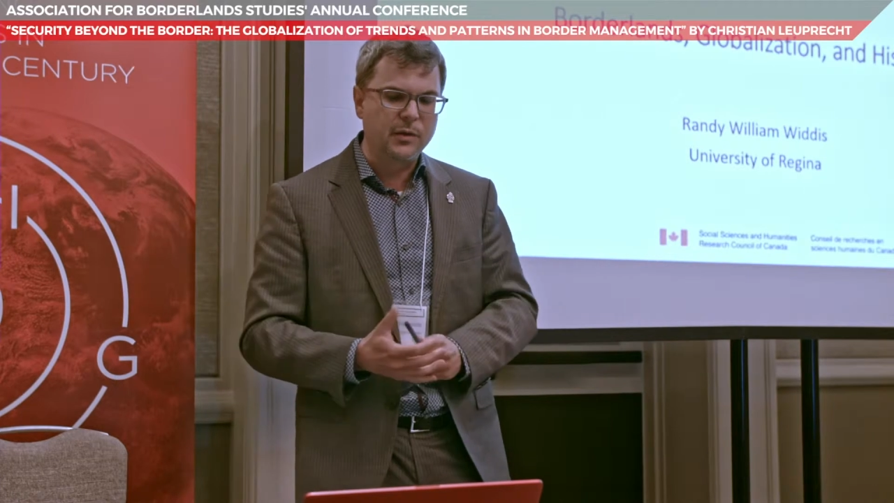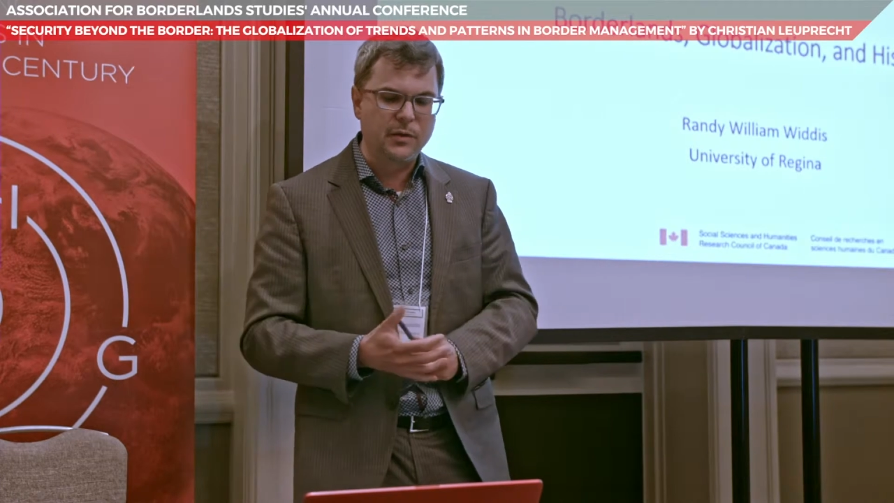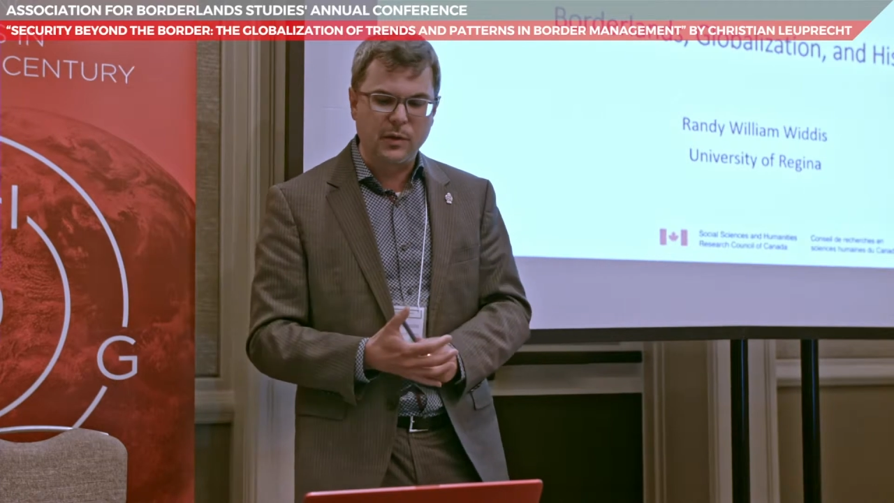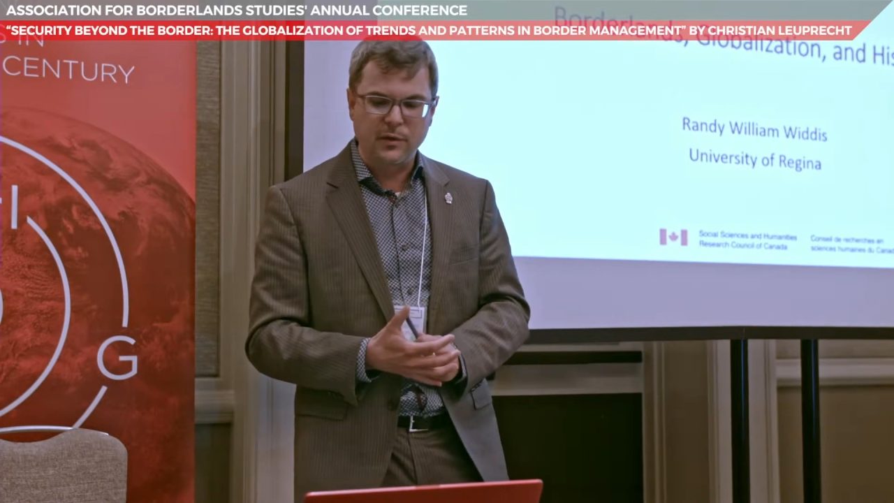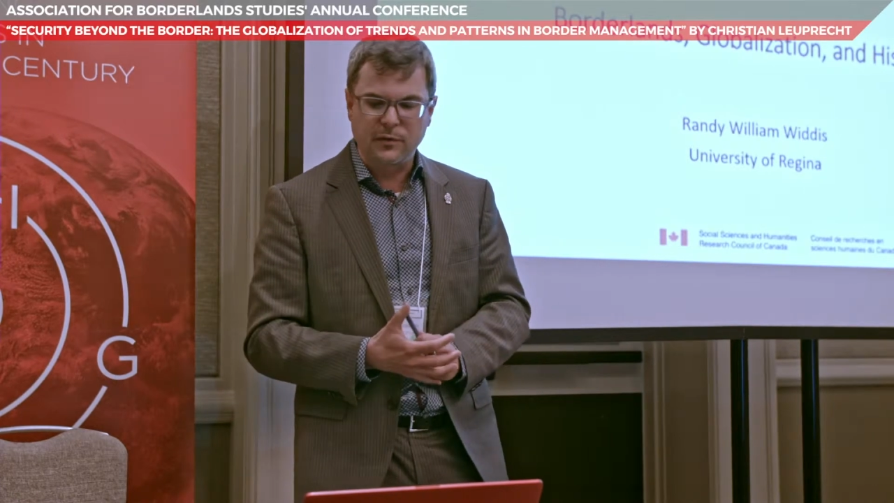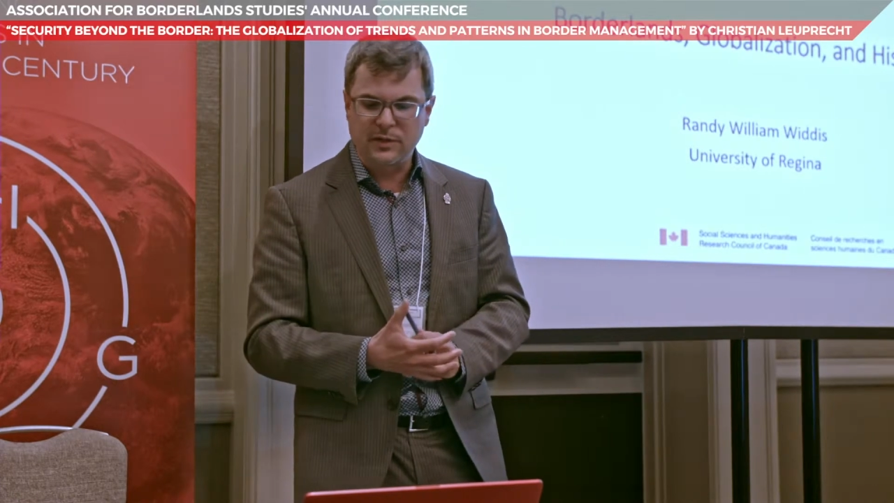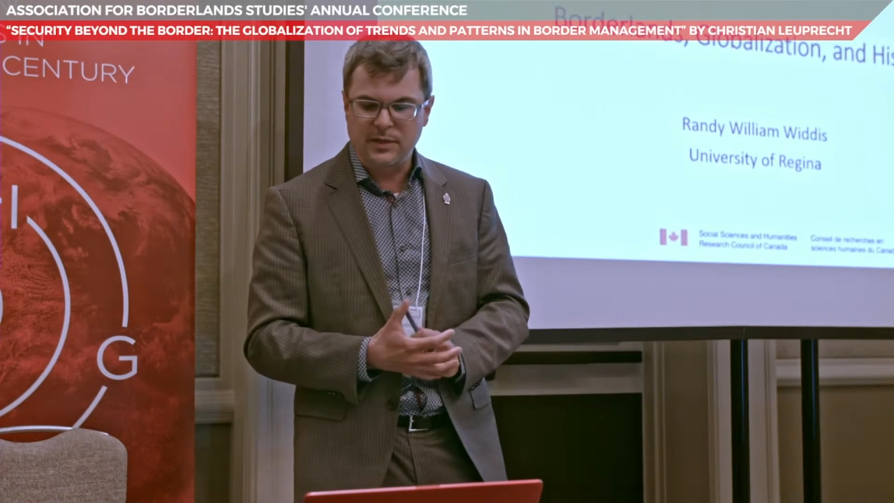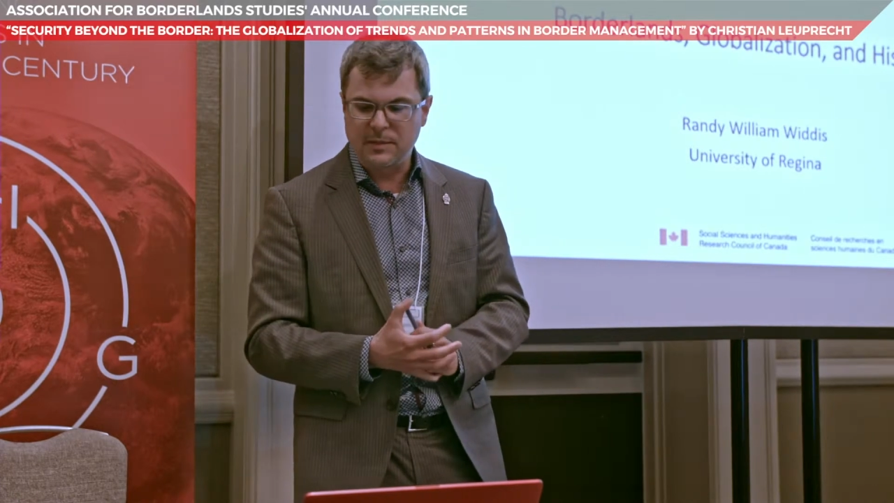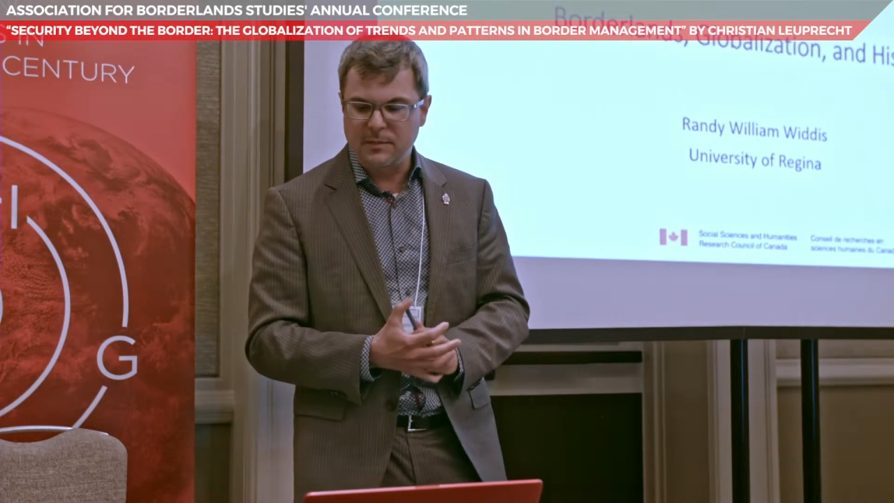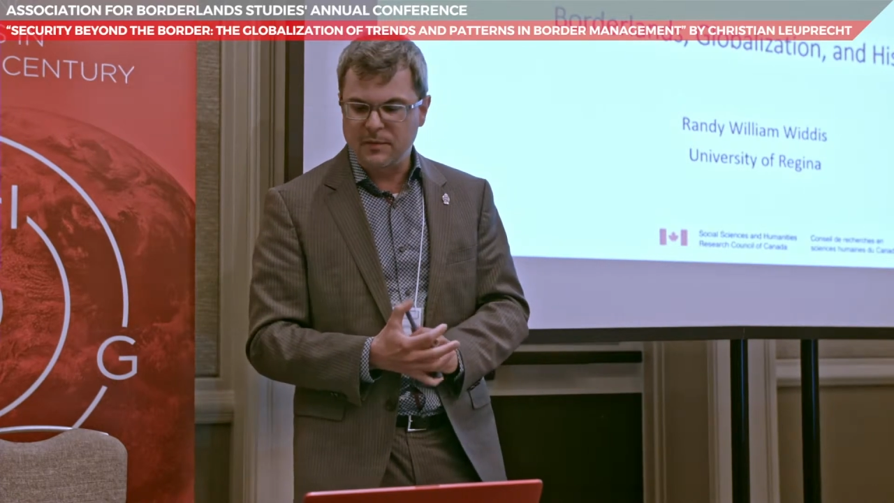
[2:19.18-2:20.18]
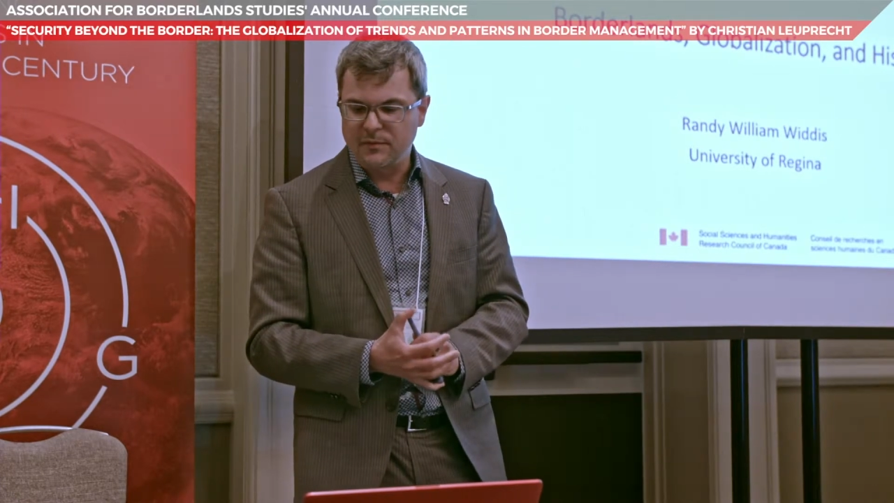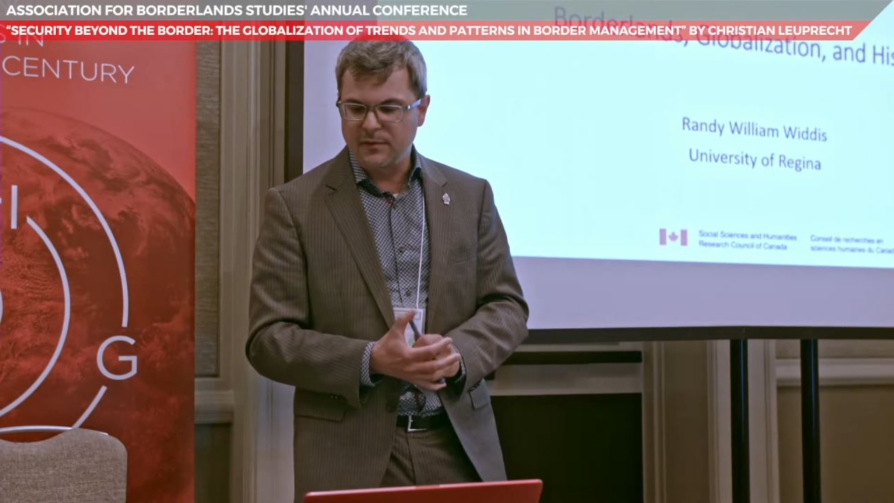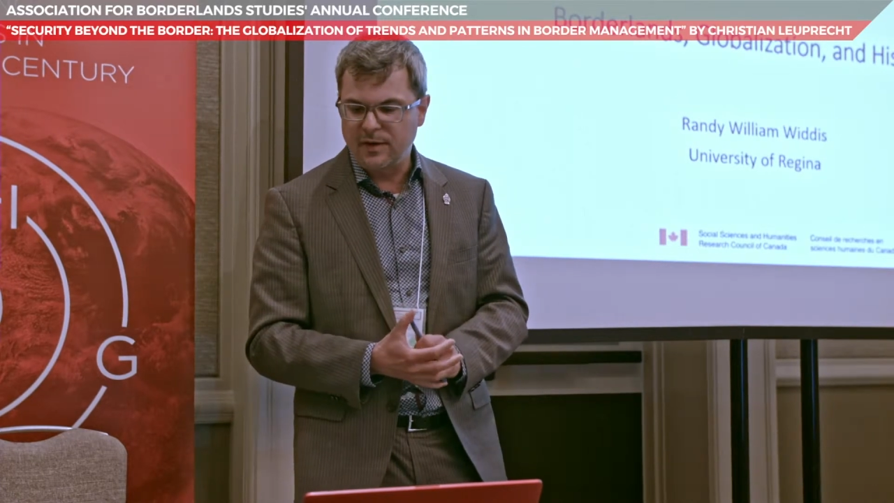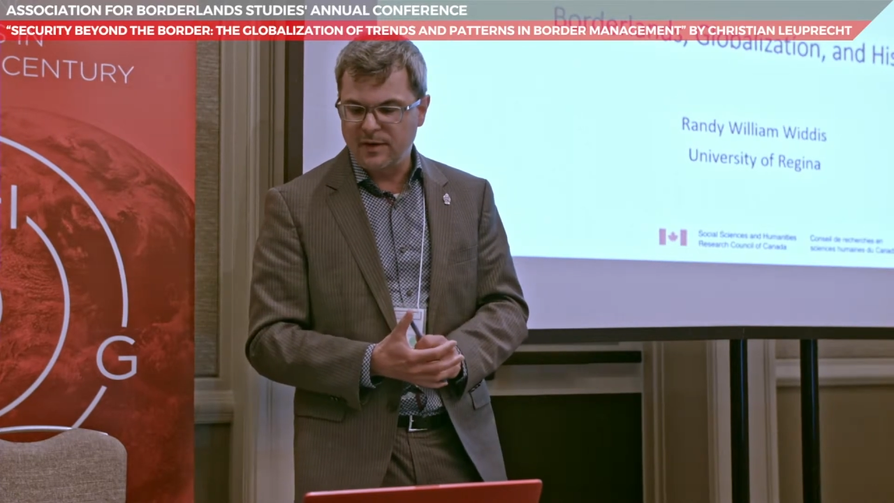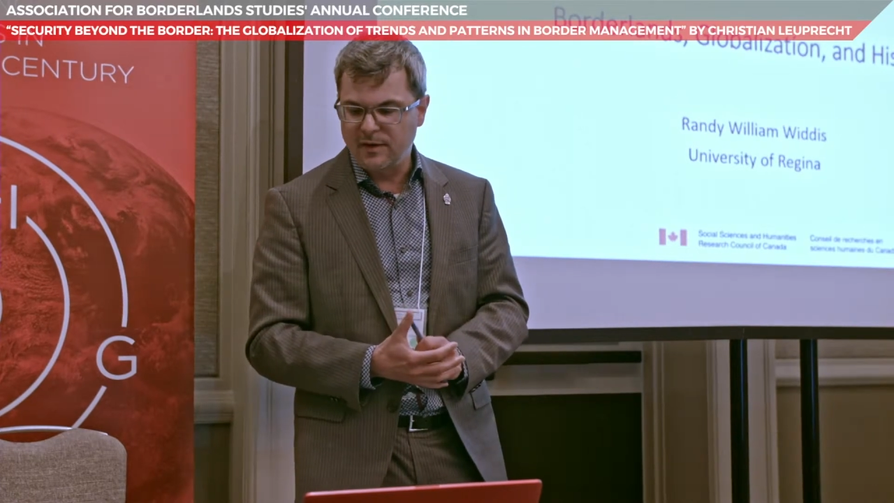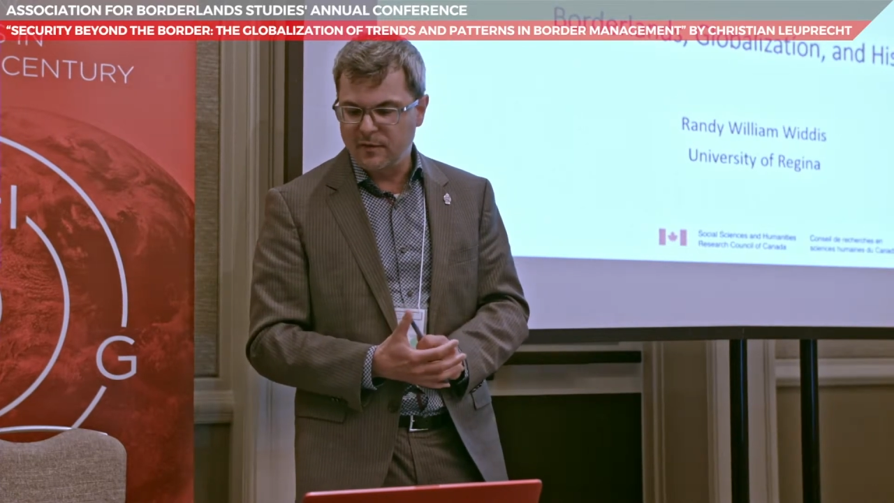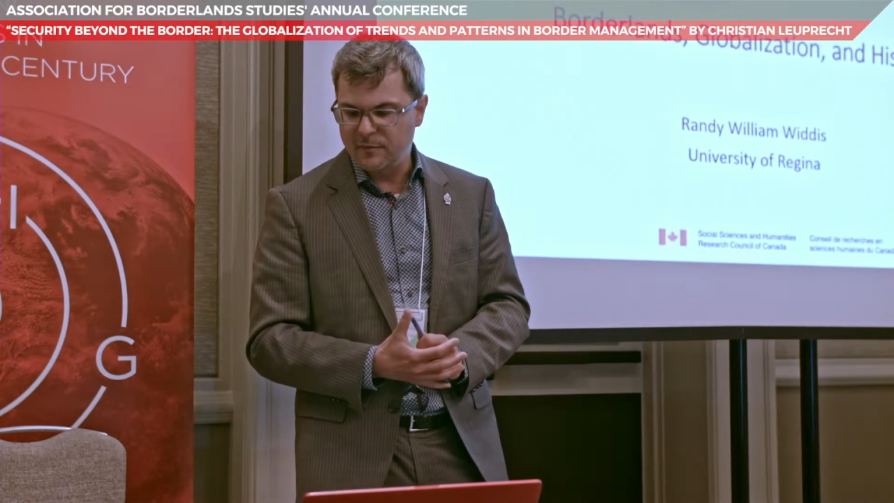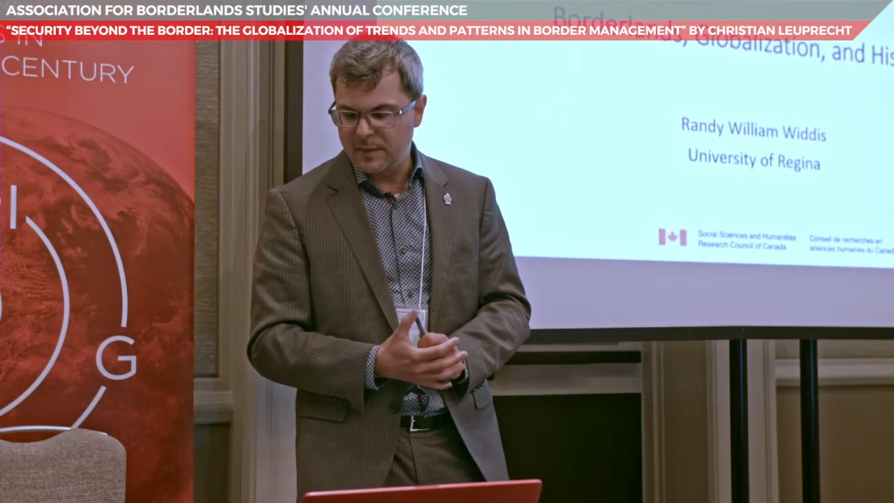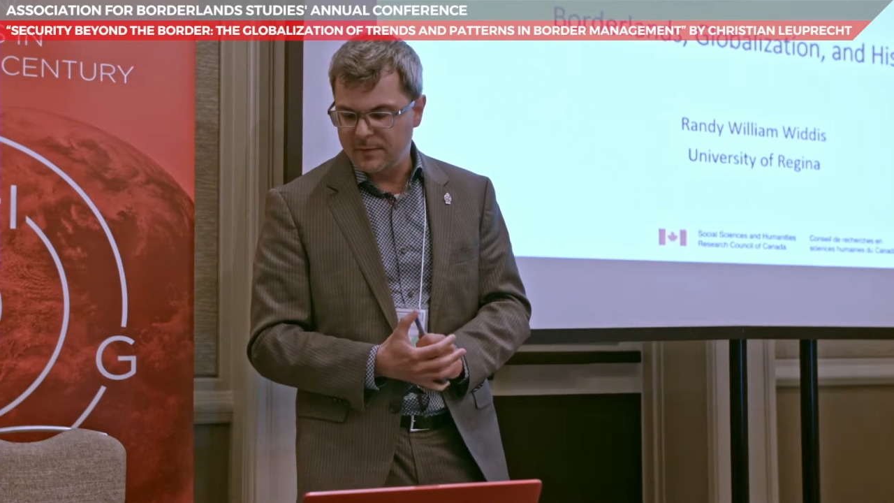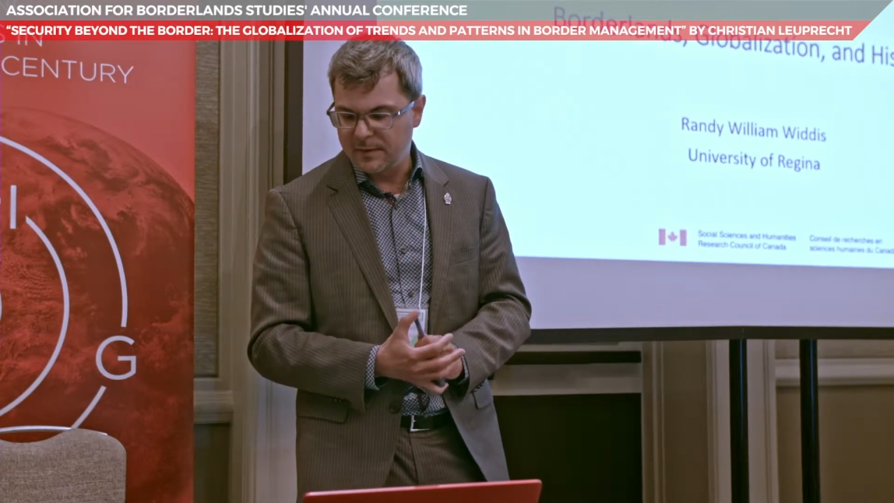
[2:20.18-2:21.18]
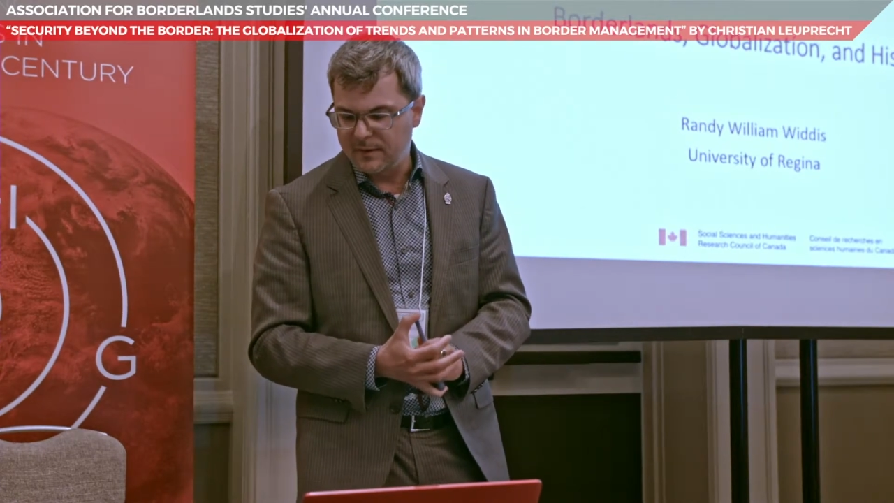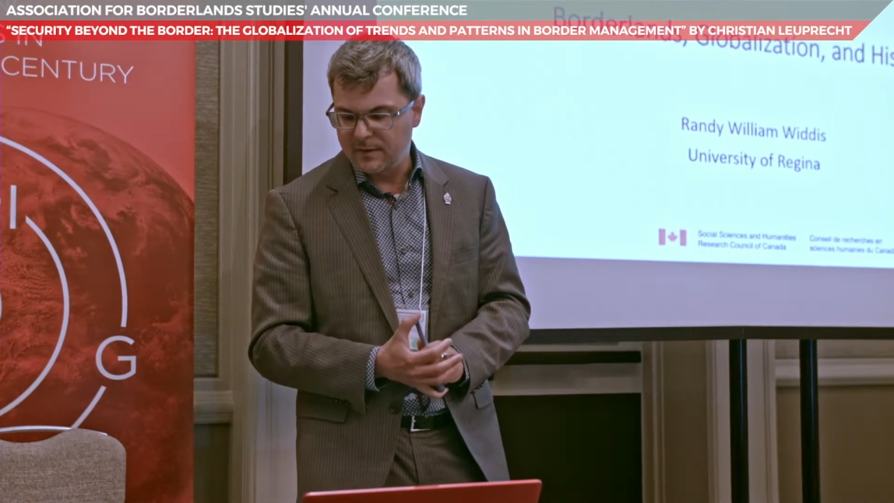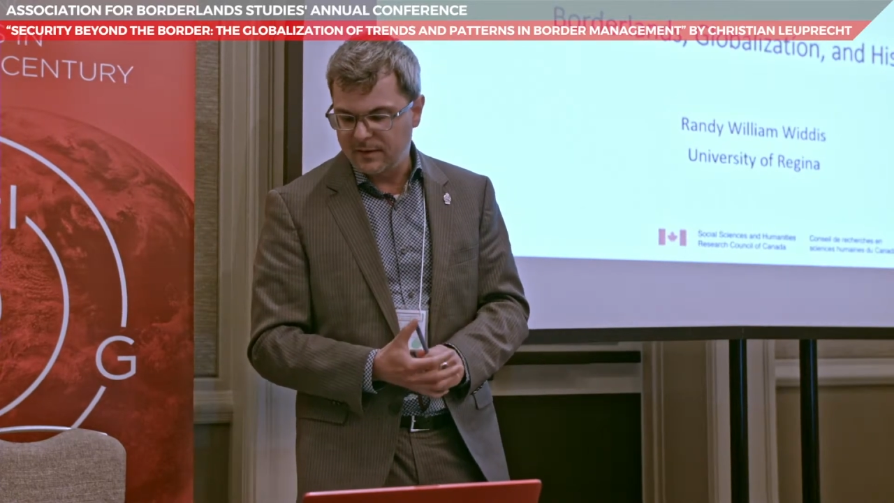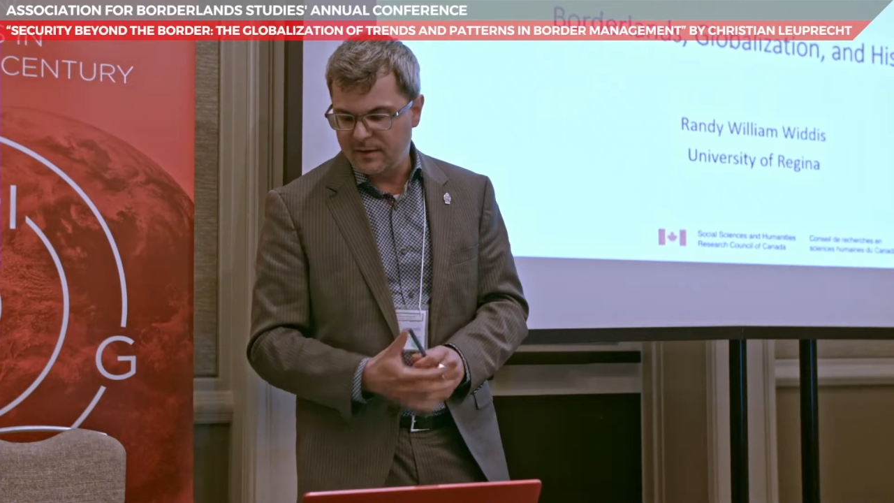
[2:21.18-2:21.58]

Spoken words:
wonderful team of people